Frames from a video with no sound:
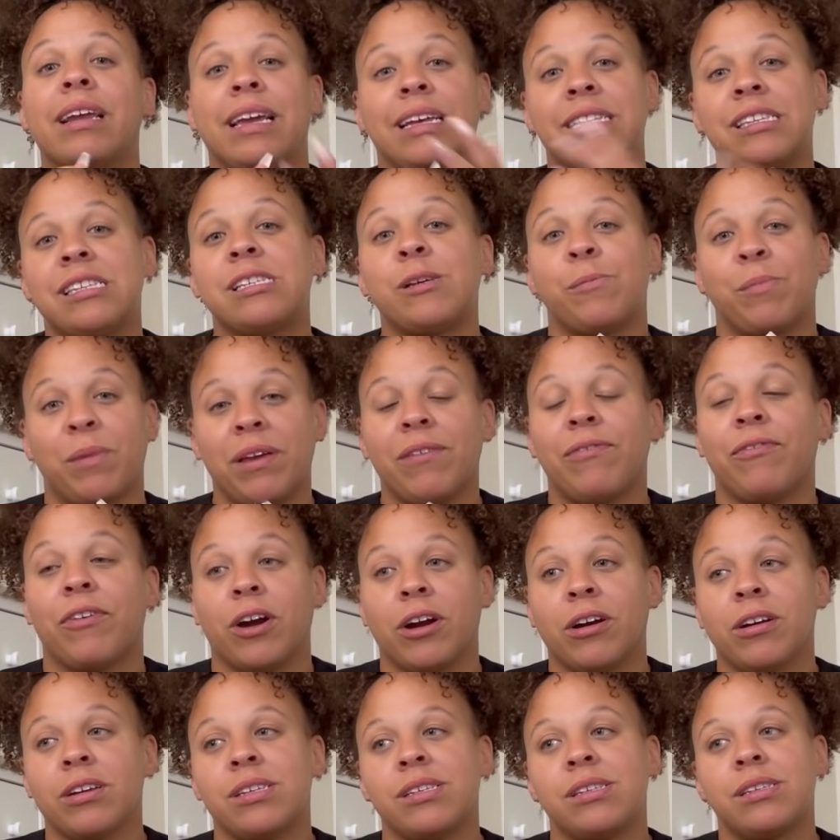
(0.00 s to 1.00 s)
gets to me
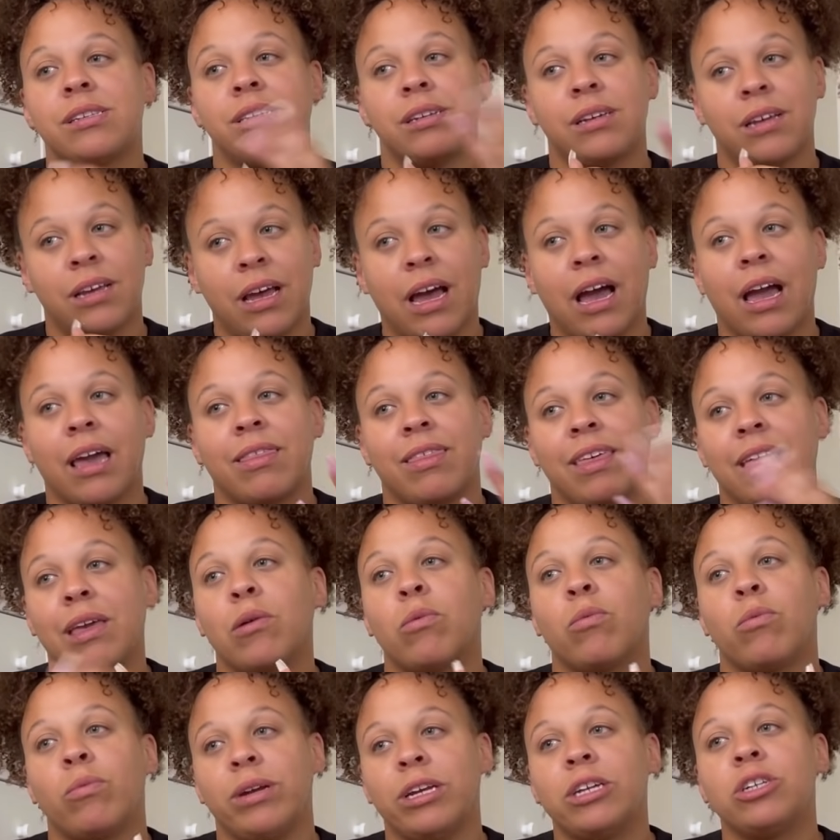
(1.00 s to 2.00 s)
first I think
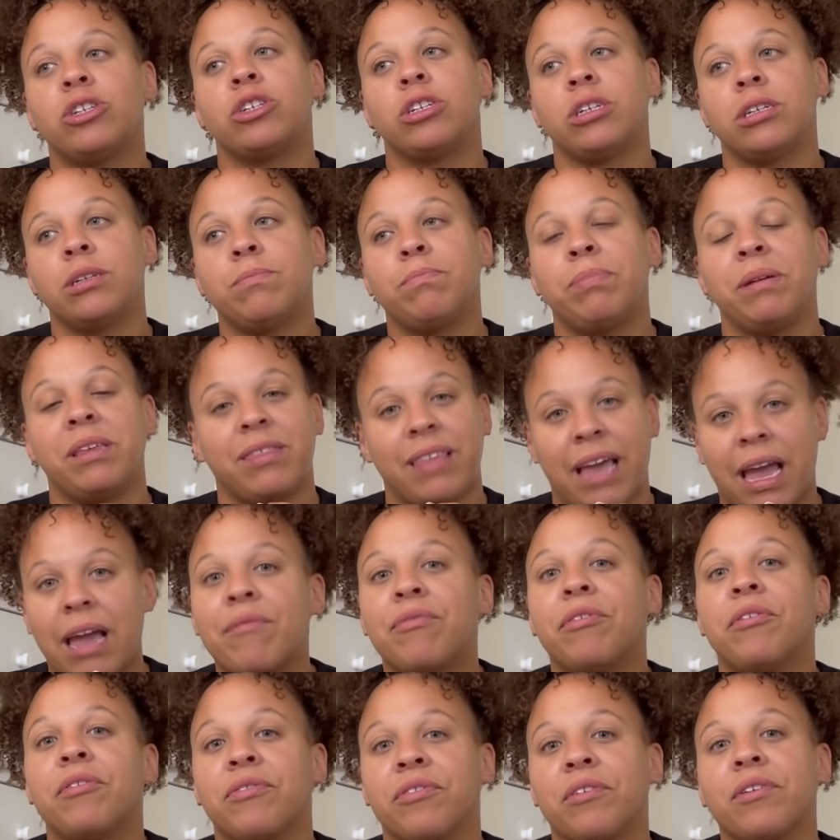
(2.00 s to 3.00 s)
we should be
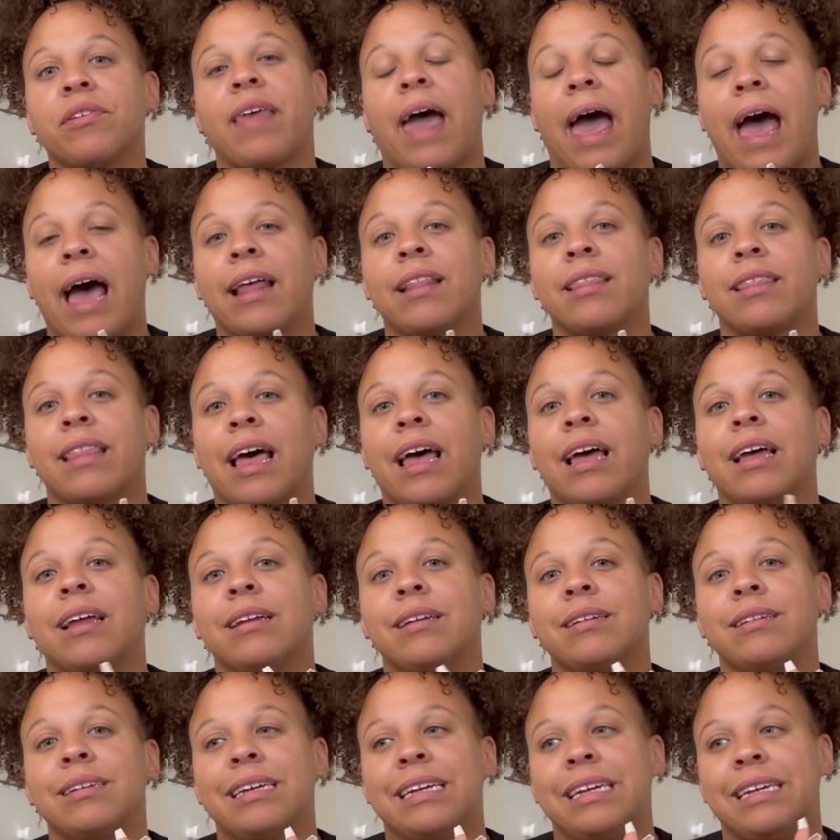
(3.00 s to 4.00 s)
thankful for that,
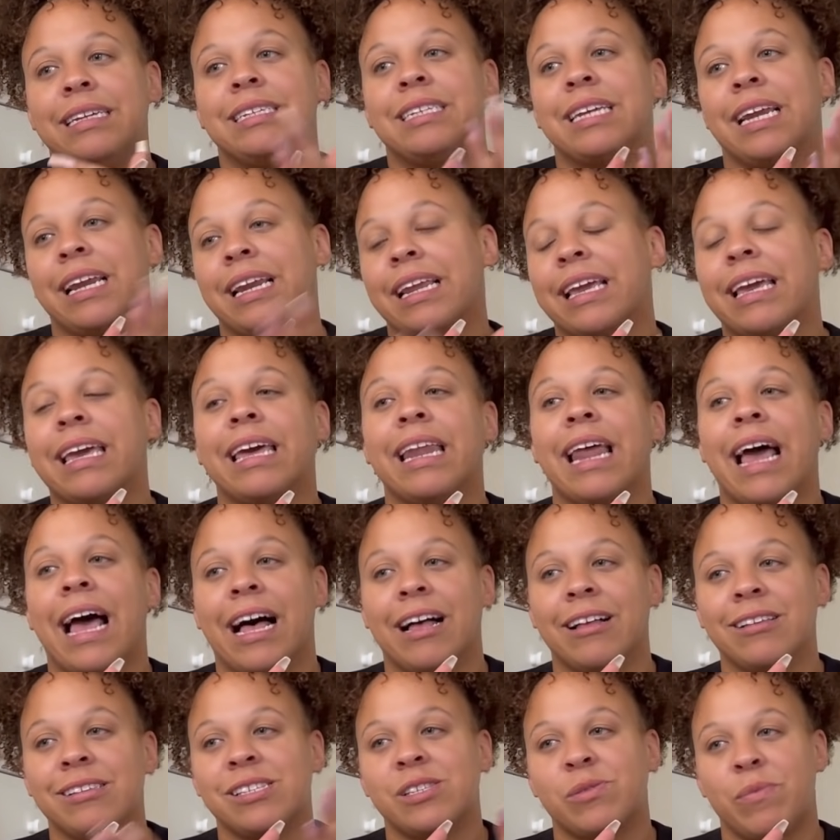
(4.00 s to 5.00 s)
that he didn't get
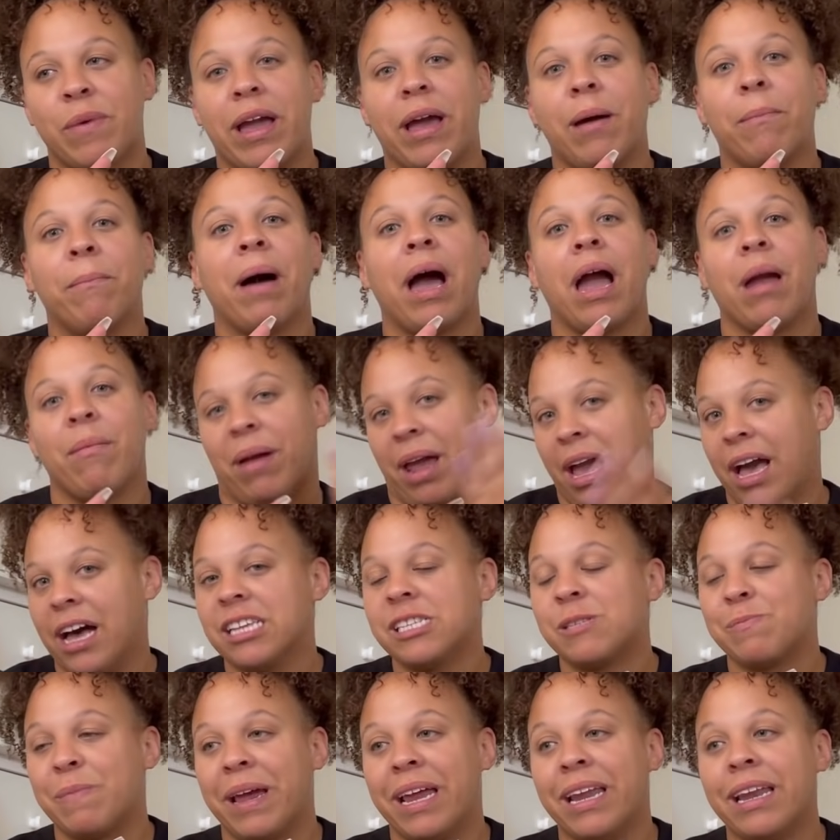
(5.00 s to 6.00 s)
out swam by my
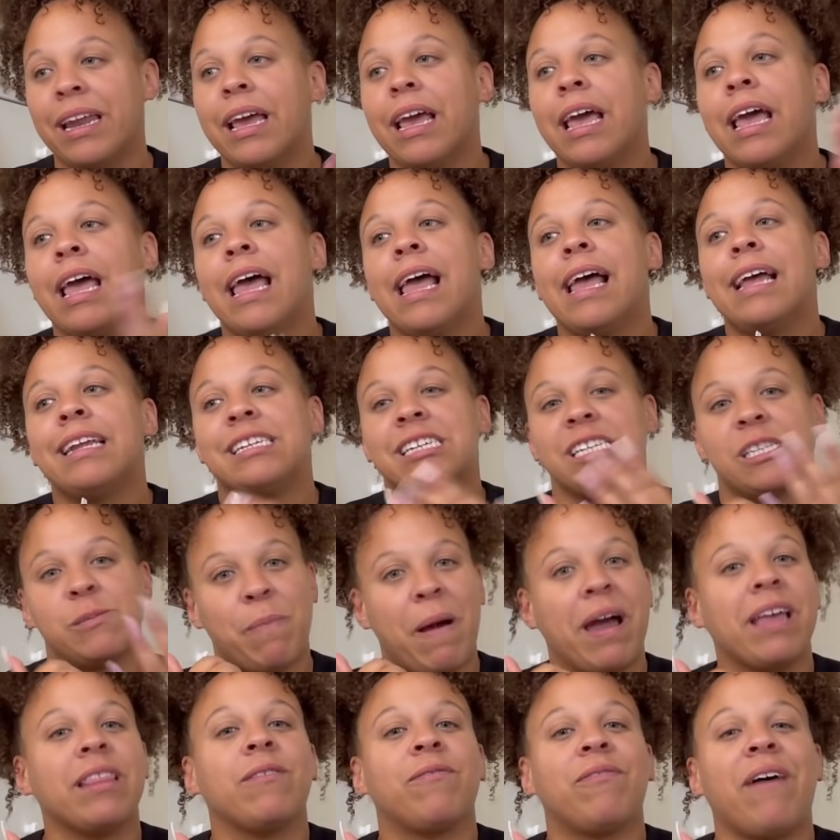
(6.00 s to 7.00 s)
husband,
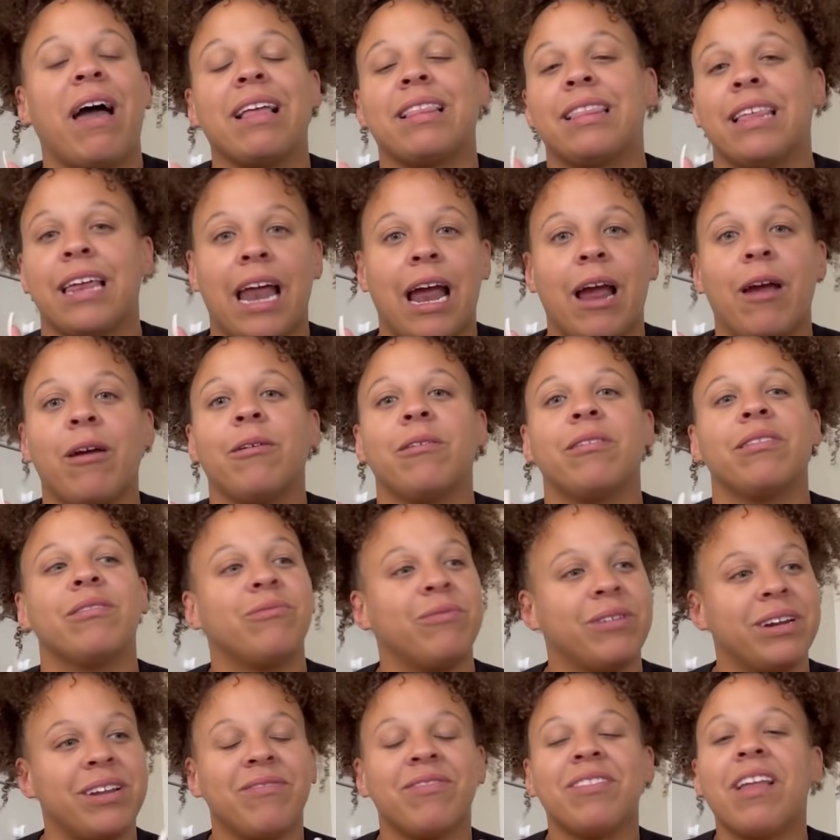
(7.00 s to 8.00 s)
despite the fact that I
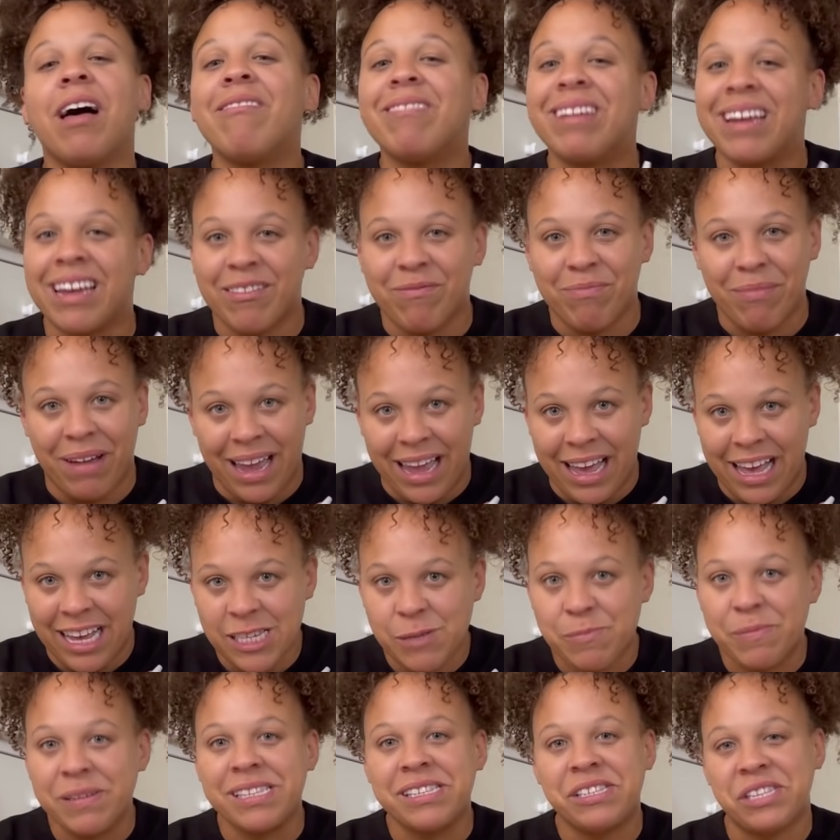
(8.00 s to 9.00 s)
would have loved it if my
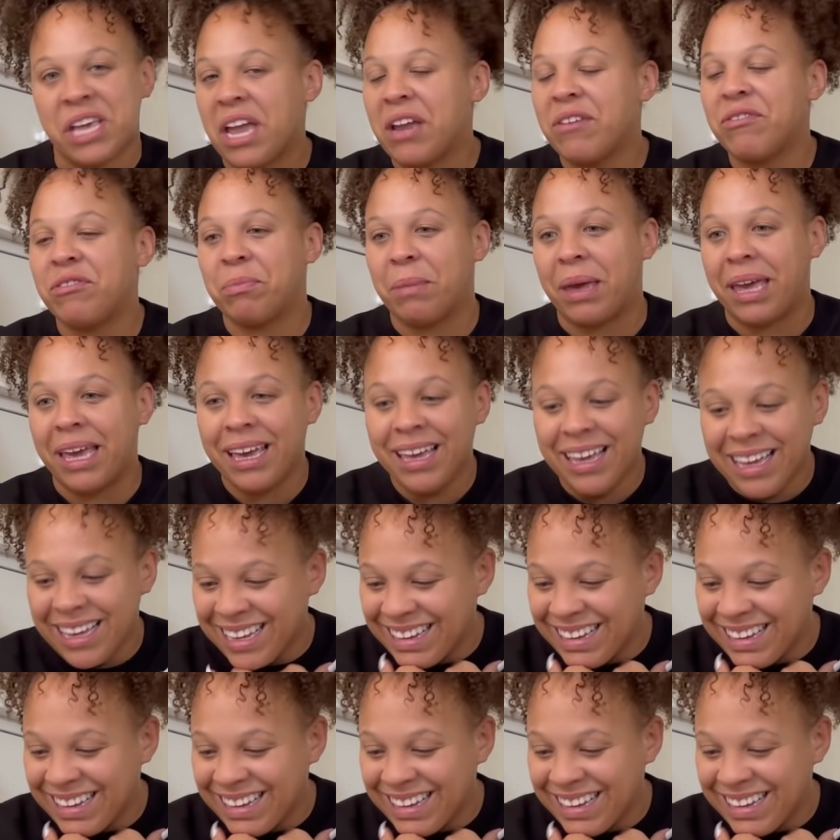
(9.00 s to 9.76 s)
husband saved me.